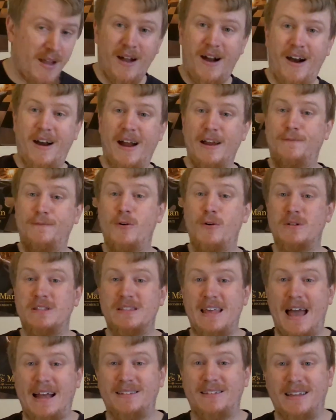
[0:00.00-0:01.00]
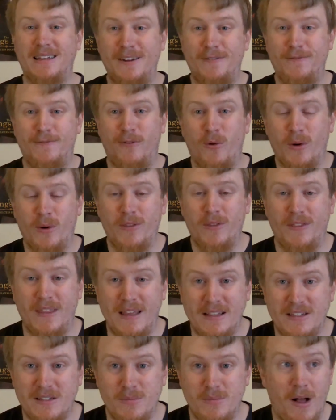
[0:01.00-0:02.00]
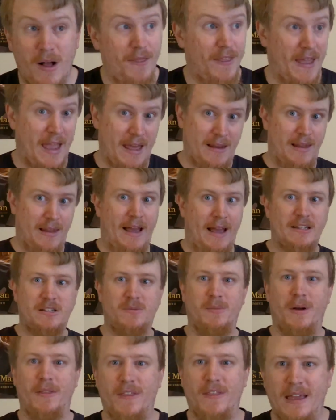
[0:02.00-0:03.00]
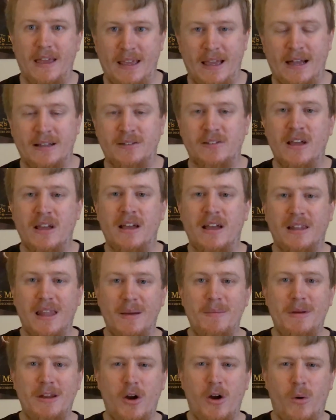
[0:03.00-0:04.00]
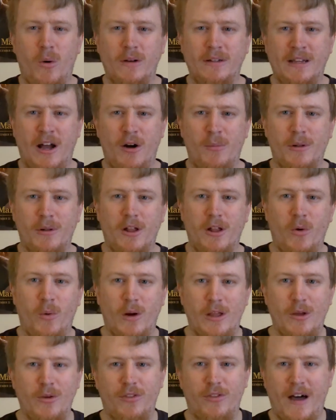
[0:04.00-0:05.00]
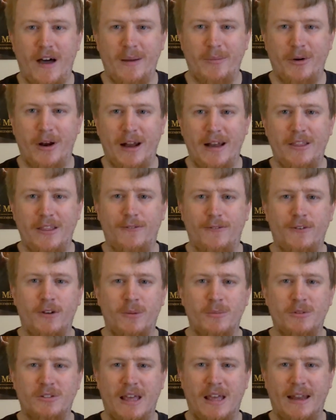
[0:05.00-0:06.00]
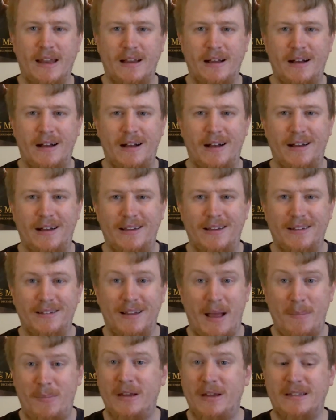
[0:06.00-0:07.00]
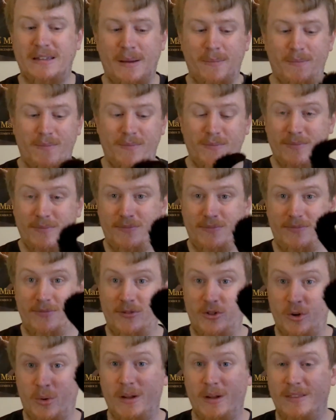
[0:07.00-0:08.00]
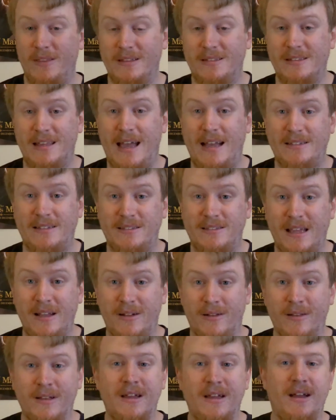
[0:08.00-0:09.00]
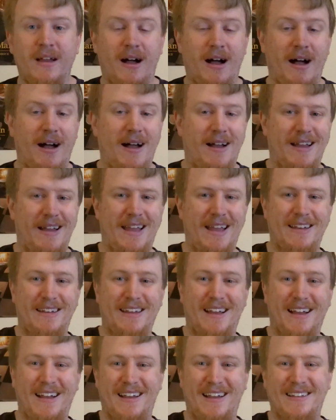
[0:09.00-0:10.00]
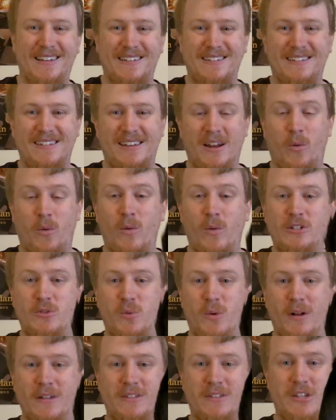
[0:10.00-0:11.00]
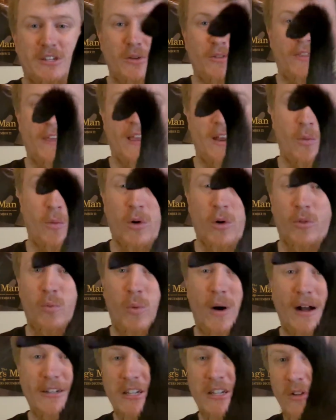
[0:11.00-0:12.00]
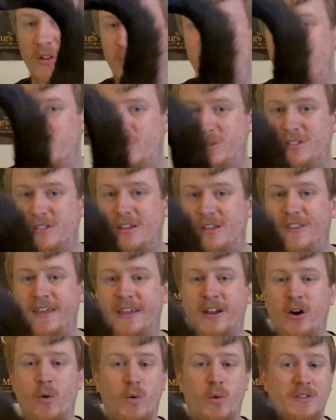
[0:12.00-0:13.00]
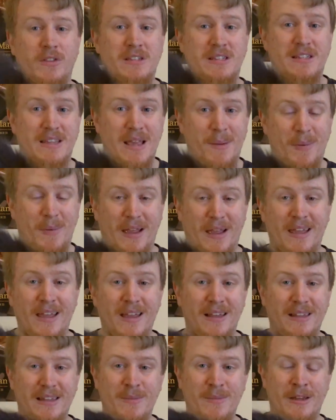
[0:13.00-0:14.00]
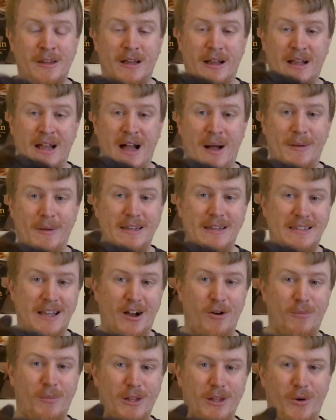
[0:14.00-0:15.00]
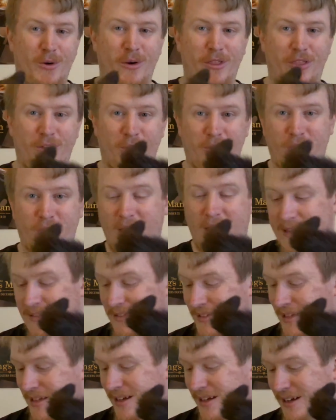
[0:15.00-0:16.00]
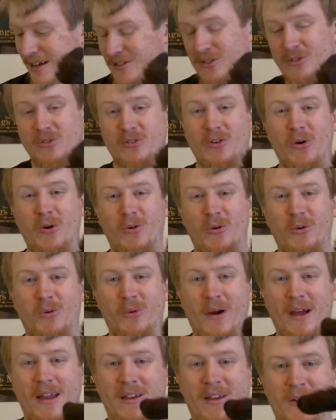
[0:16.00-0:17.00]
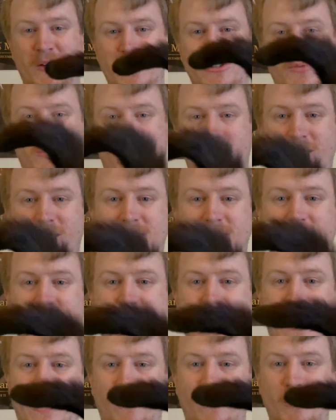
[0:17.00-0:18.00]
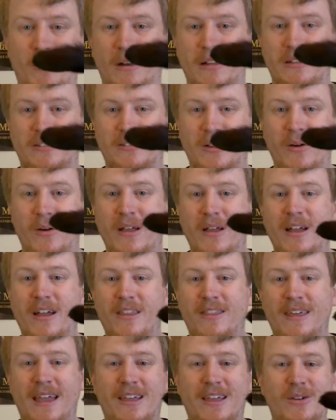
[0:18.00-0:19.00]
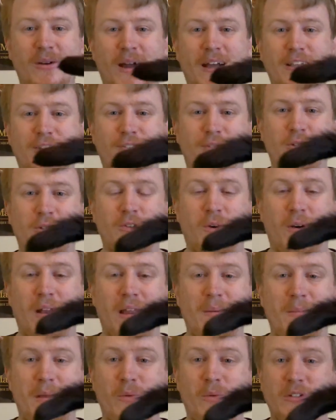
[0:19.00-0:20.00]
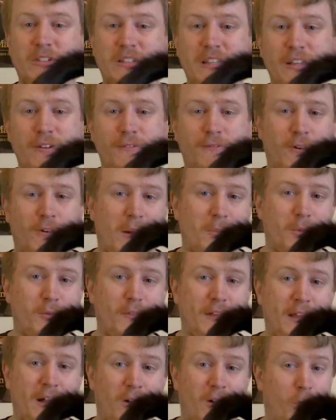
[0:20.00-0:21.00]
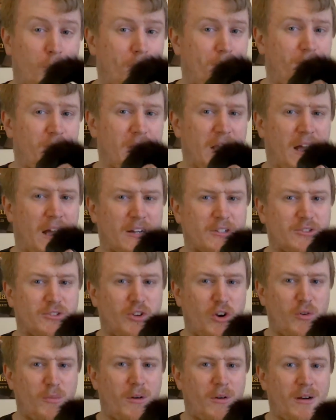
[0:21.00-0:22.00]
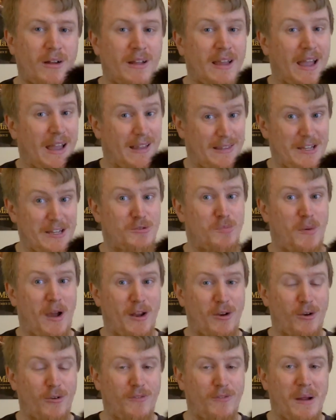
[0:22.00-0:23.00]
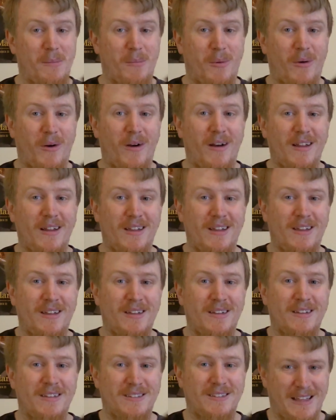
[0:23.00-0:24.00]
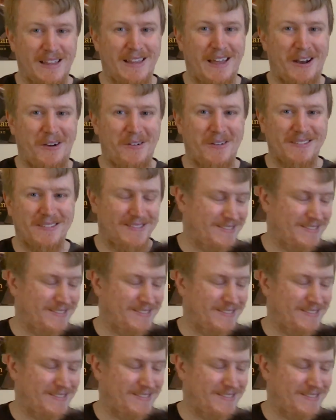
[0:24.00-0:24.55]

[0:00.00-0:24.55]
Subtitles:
All right, folks, that's it for this month and last month, I guess. Let me know down below what you thought about any of the films that I picked up during this last sale. Which ones do you think are worth watching and which ones do you think are worth skipping? Leave me a comment down below with your thoughts. Here's Goku right here. He just wanted to say hi, everybody. So thank you guys for joining me. We'll see you for our movie haul, hopefully in October, at least by November. See you later.